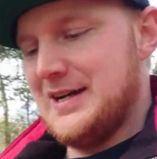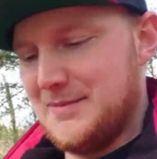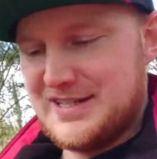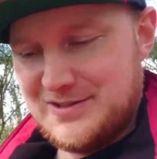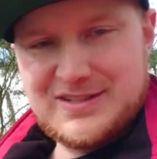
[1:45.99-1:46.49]

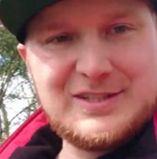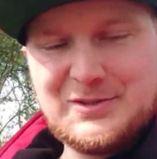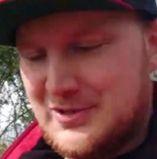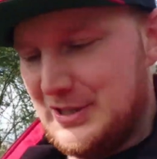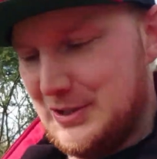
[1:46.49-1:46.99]
Am I seriously
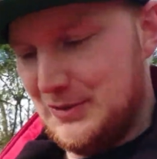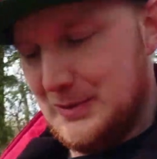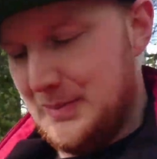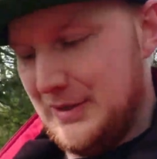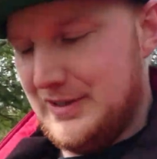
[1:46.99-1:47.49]
using
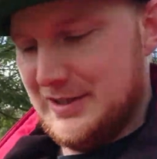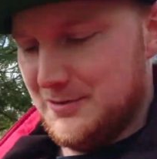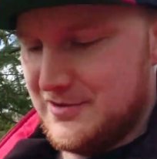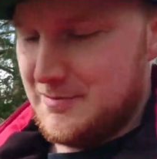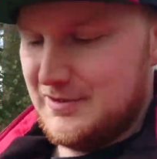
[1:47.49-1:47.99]
Golden Berry and
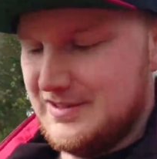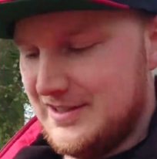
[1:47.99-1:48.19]
Ultra Ball